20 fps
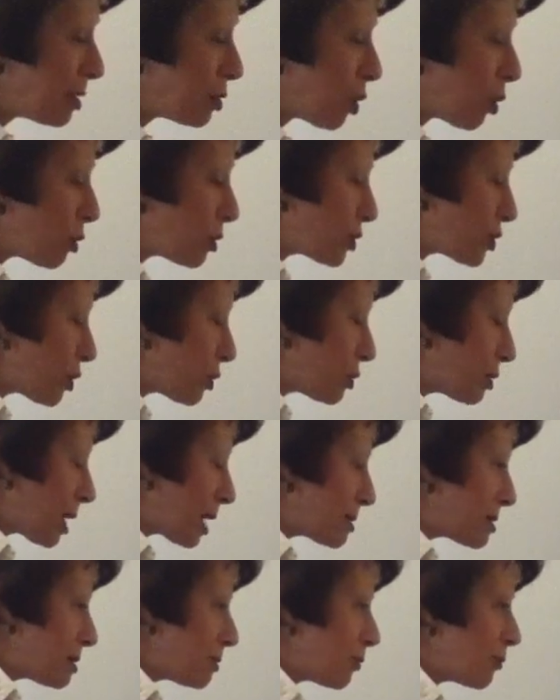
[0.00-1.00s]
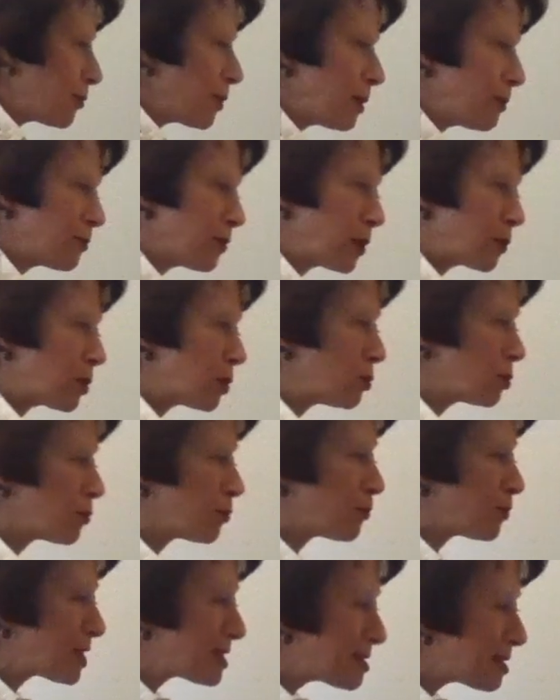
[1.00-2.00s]
it also doesn't feel very good
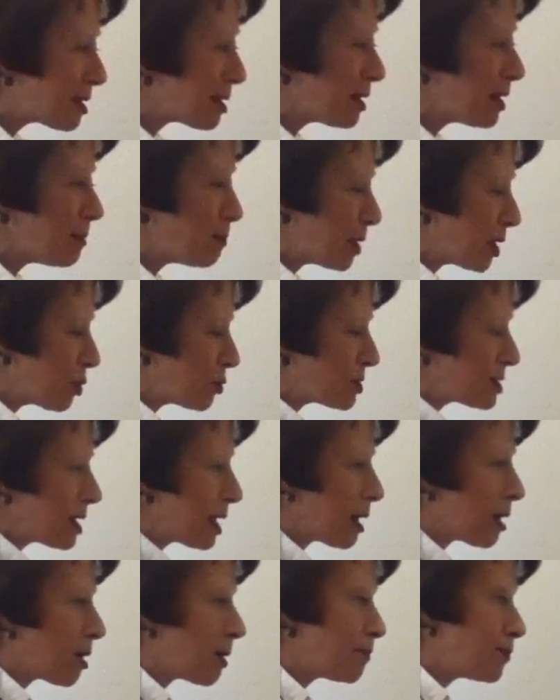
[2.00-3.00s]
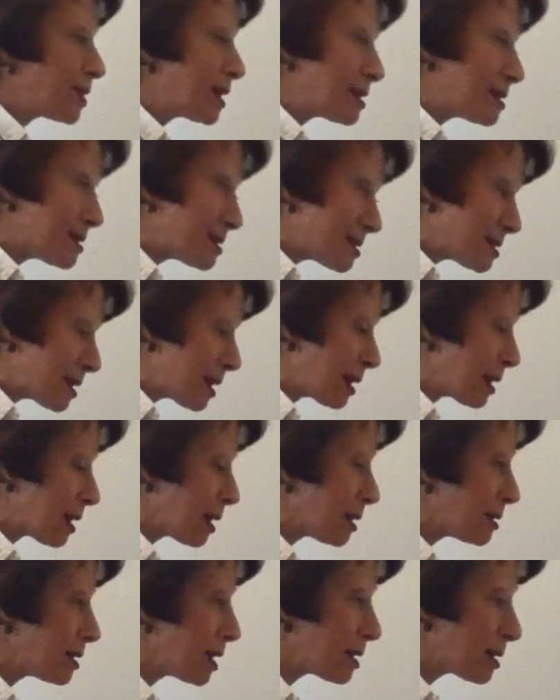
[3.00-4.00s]
physically because the arm didn't
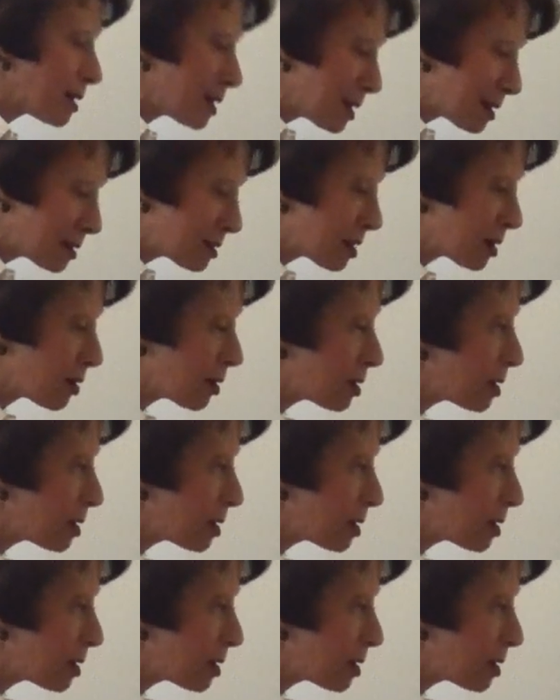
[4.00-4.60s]
settle that little.